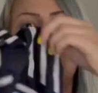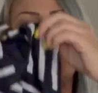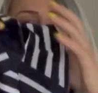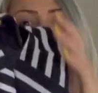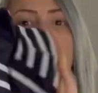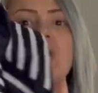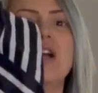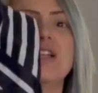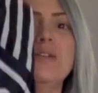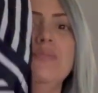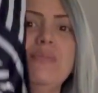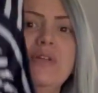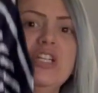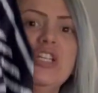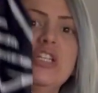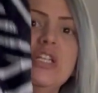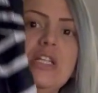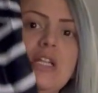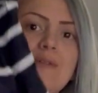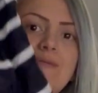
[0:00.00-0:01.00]
I forgot to
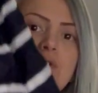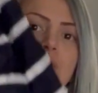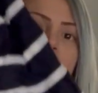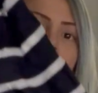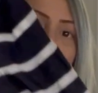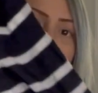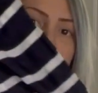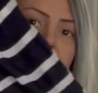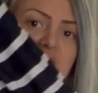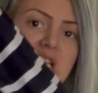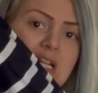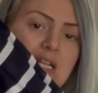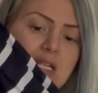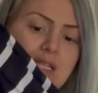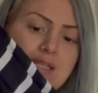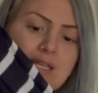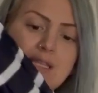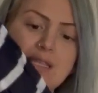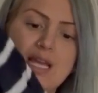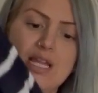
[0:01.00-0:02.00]
mention, if you see
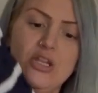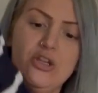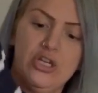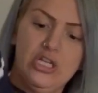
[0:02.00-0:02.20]
anything that you're